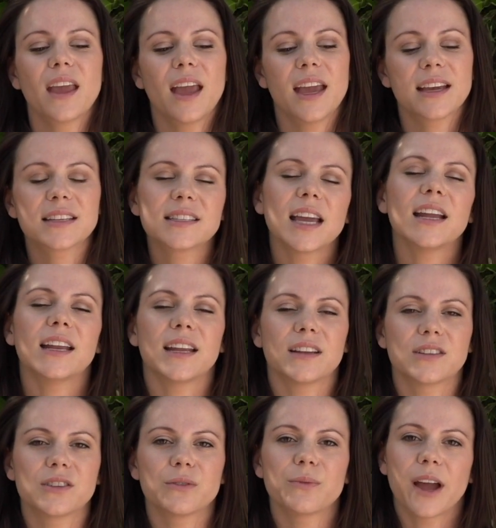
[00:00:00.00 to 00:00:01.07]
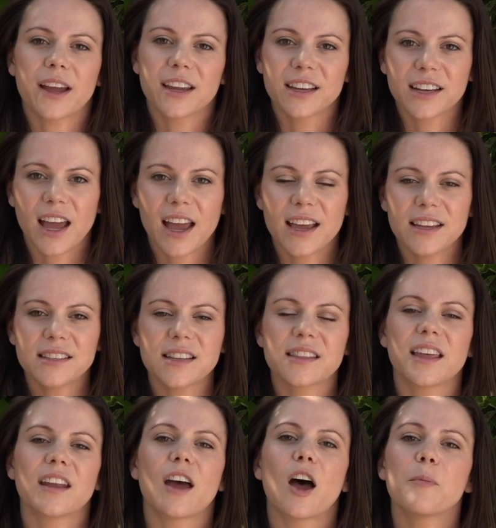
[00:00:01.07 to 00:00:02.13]
exciting to recognize
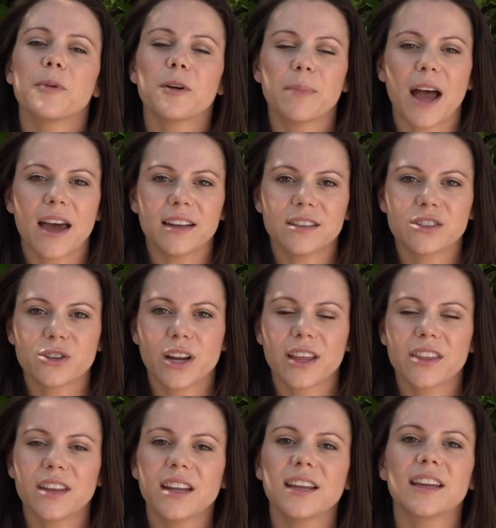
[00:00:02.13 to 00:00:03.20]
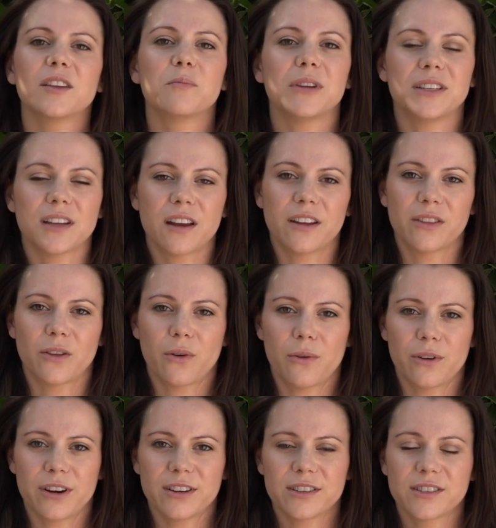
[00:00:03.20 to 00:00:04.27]
that upper body strengthening can be done on the
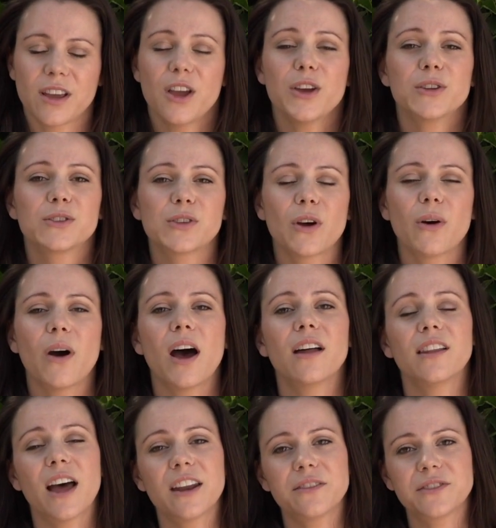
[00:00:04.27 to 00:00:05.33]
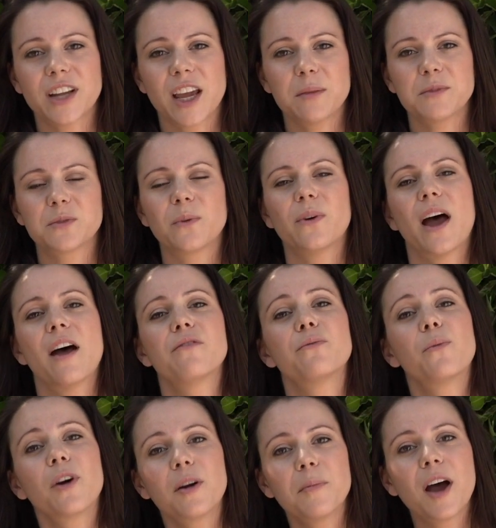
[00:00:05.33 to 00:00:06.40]
horse. So a lot of times we'll have
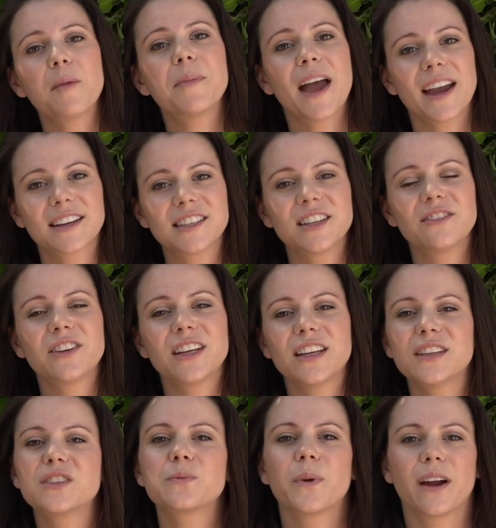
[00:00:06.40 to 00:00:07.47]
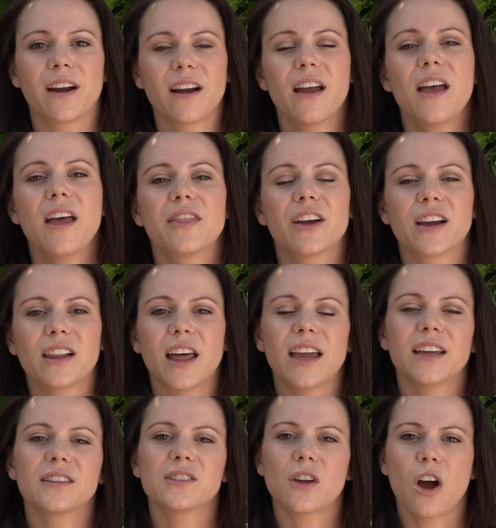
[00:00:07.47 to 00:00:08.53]
warm-up activities where the
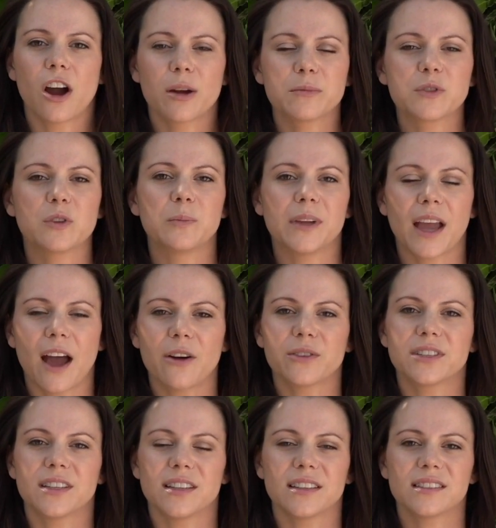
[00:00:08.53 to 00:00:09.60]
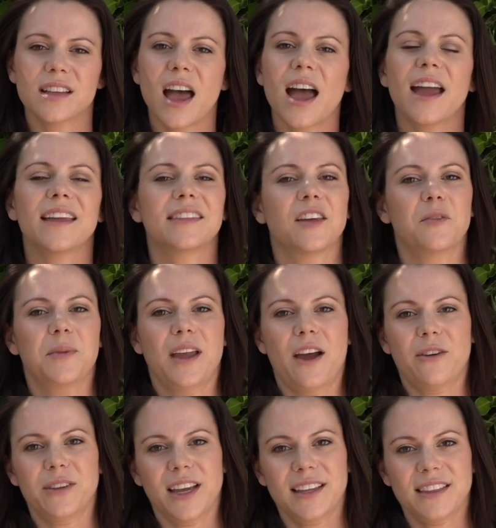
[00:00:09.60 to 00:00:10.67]
client's arms will be out to the side, they'll be
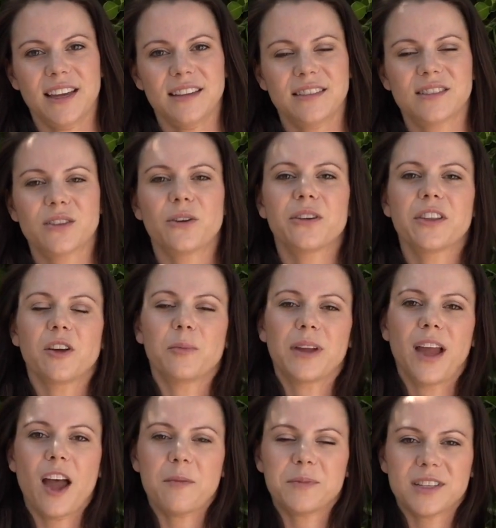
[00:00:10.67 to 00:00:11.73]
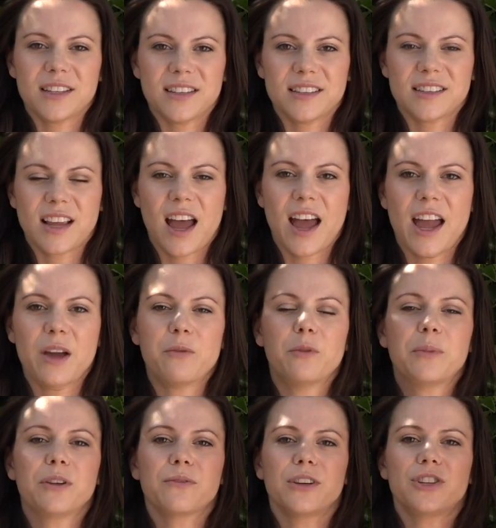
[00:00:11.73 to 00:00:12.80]
out like this, or they'll be up to the sky, we'll
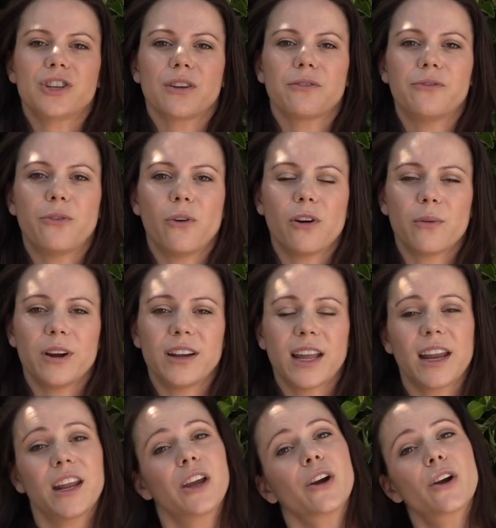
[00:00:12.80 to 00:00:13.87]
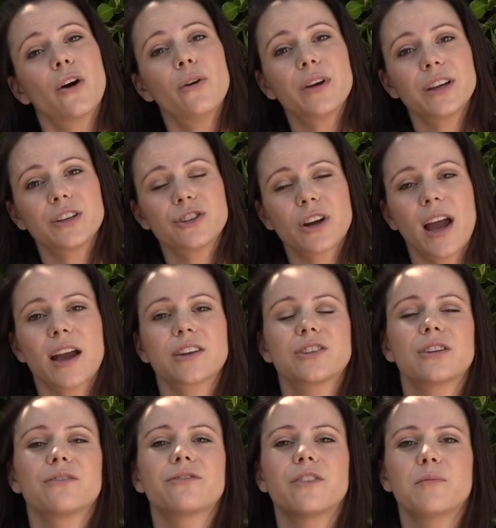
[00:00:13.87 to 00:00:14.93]
be reaching forward, getting a
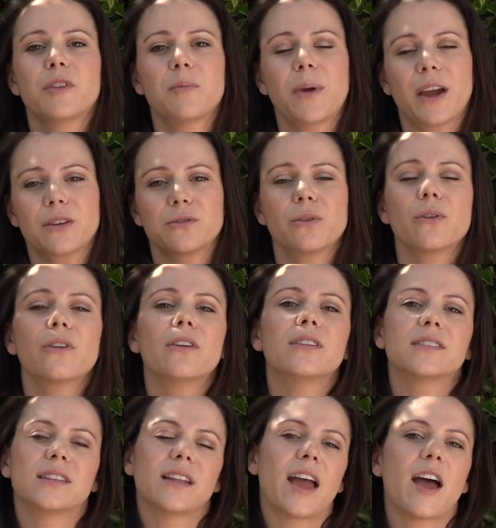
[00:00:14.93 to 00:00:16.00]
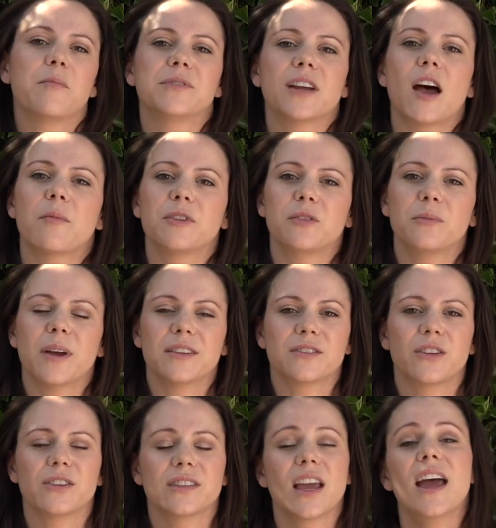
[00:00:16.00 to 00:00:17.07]
co-contraction from the pectorals and the abdominal
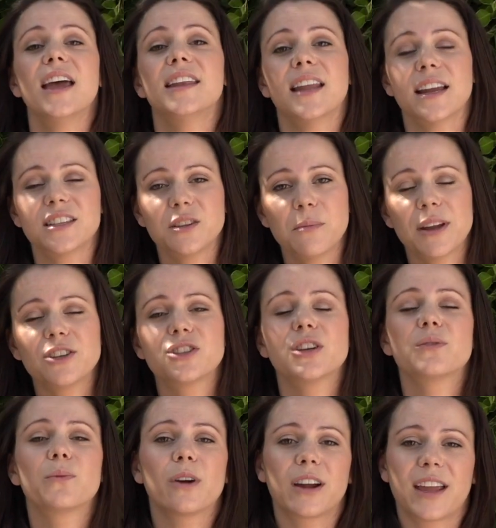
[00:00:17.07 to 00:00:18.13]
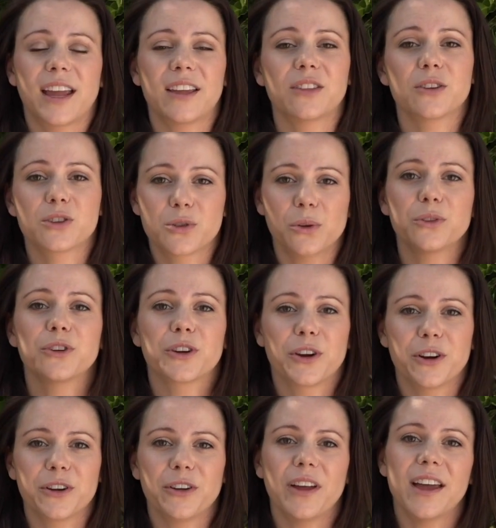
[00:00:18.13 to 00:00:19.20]
muscles, not to mention working the shoulder
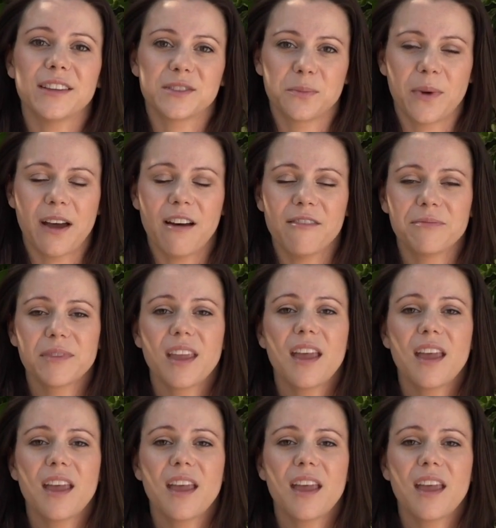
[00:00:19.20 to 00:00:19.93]
girdle as well.